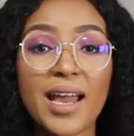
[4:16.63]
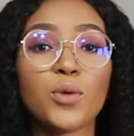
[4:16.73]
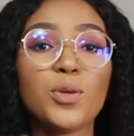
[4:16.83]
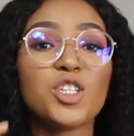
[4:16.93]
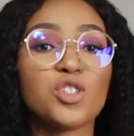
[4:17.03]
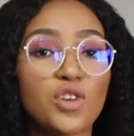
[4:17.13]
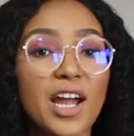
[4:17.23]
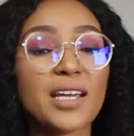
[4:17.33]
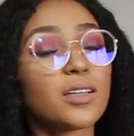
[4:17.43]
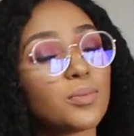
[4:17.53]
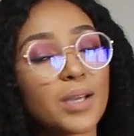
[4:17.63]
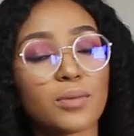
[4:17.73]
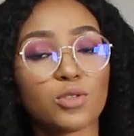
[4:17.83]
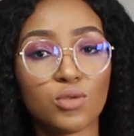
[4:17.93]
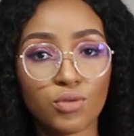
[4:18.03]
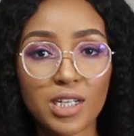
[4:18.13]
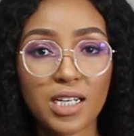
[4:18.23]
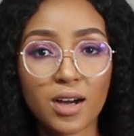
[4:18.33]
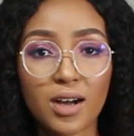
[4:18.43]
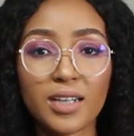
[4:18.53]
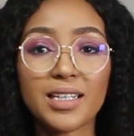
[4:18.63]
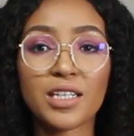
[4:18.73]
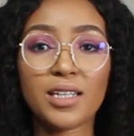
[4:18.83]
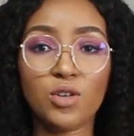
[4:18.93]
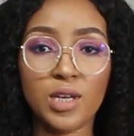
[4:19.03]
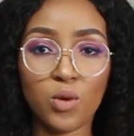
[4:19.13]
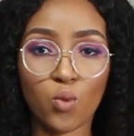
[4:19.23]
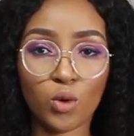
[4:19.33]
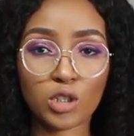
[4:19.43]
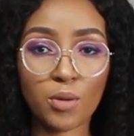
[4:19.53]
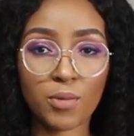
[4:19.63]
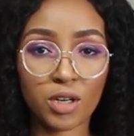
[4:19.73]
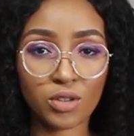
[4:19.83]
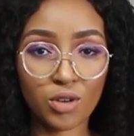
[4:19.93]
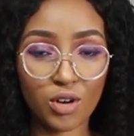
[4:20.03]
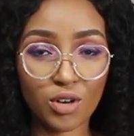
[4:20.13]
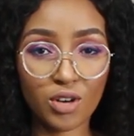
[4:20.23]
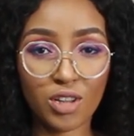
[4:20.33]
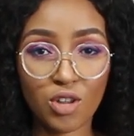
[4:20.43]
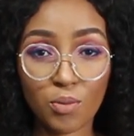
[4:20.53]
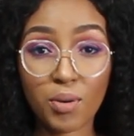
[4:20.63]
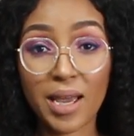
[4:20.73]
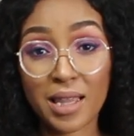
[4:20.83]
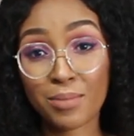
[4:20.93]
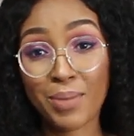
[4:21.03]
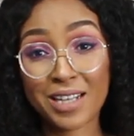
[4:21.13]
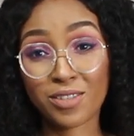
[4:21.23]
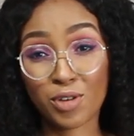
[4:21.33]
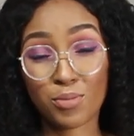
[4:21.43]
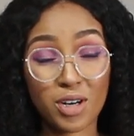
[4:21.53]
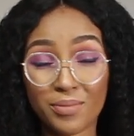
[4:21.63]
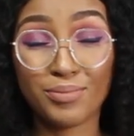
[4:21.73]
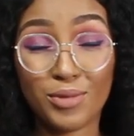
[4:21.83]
And when you dry it, it becomes really hard and then you get water marks on the pads of your bra.